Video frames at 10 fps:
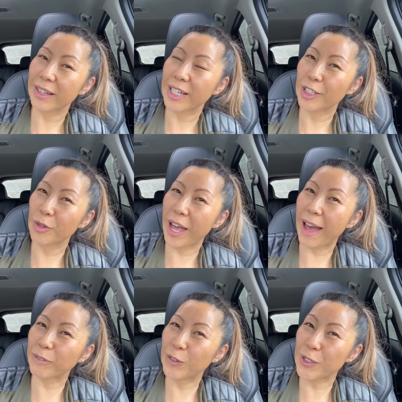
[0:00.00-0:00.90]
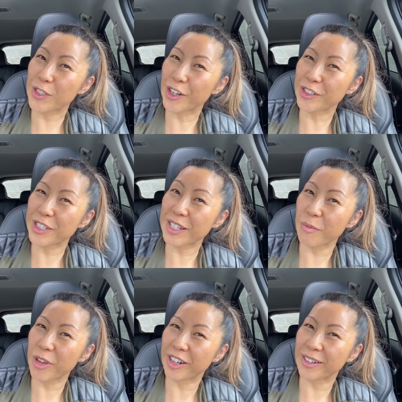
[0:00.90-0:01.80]
You have to start
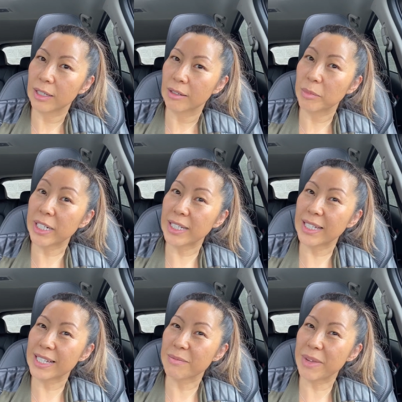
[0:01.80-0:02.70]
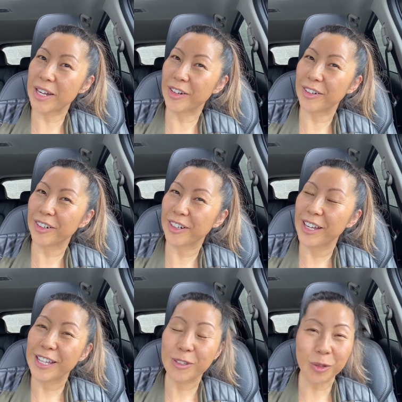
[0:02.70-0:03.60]
somewhere, but it doesn't matter.
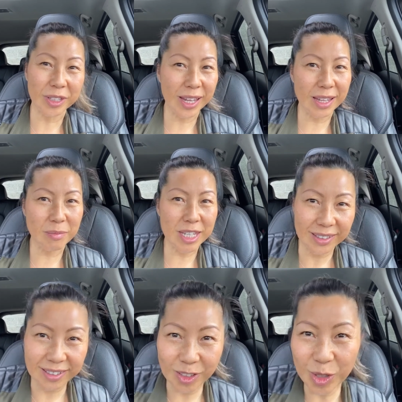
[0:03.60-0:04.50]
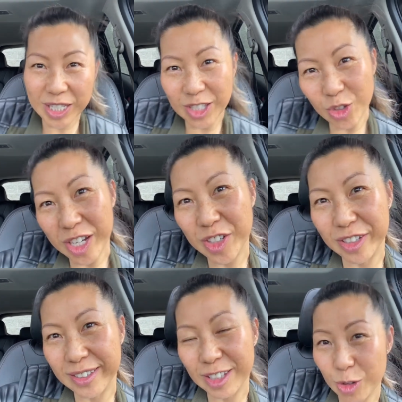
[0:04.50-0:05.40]
Your timing, your
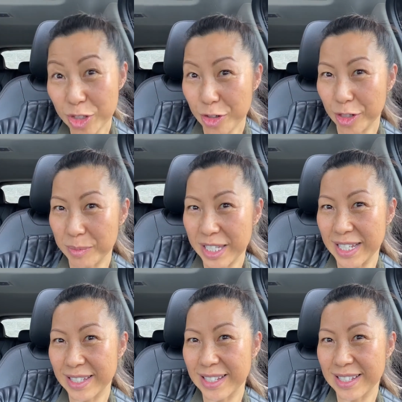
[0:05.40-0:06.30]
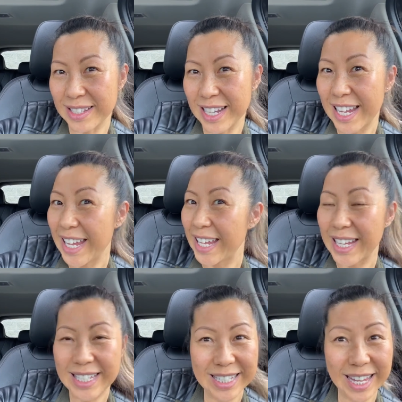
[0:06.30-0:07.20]
situation, your circumstances,
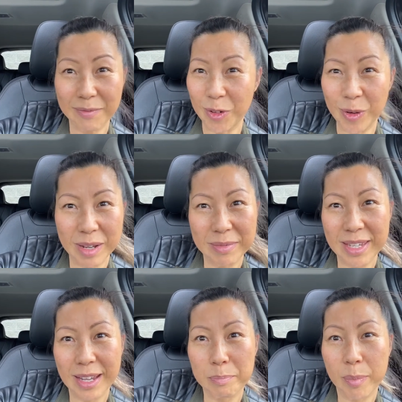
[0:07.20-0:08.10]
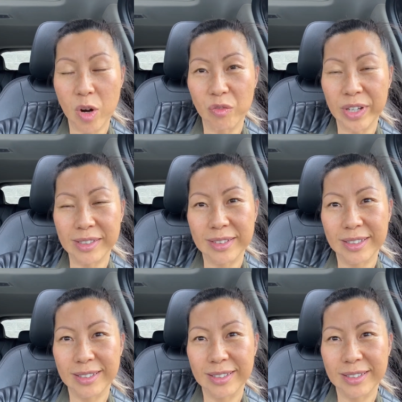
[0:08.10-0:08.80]
it's never gonna be perfect.